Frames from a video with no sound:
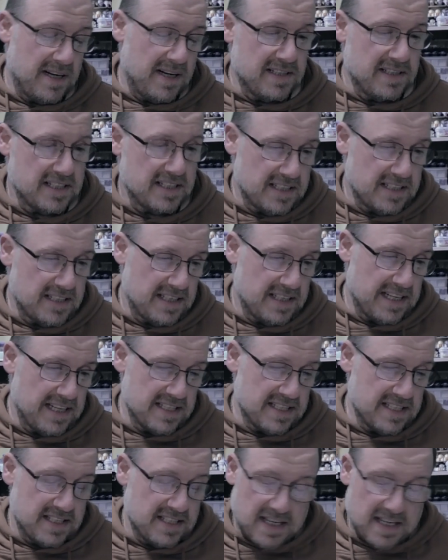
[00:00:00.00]
under
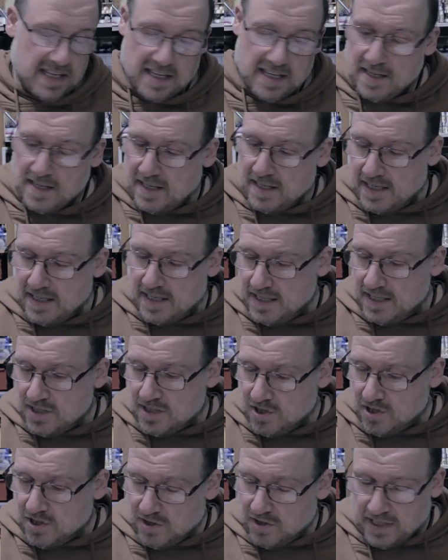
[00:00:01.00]
his uh,
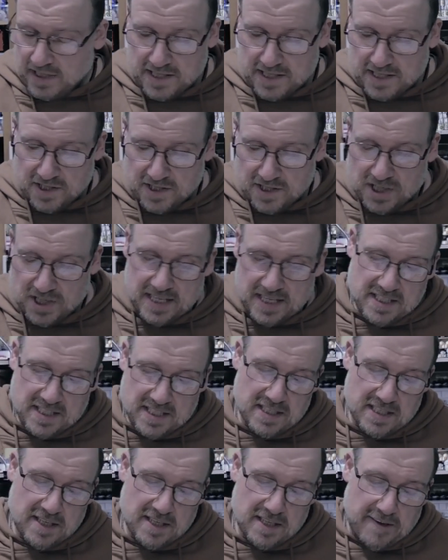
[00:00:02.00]
his
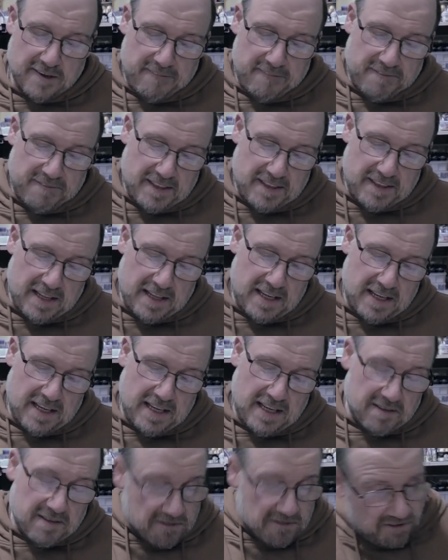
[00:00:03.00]
chest uh,
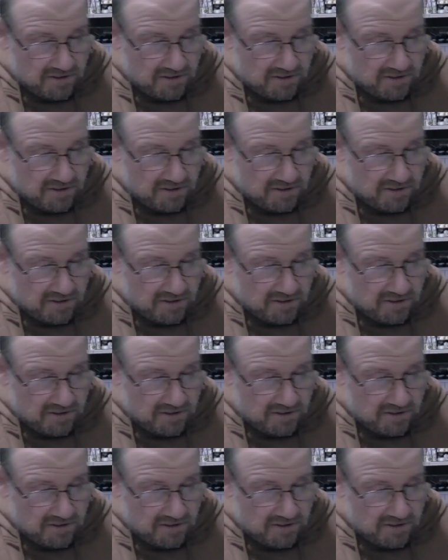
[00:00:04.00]
and